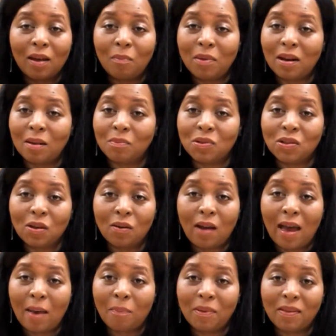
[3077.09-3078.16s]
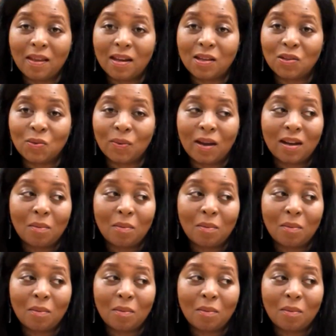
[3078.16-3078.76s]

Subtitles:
but I'm so happy that it's raining.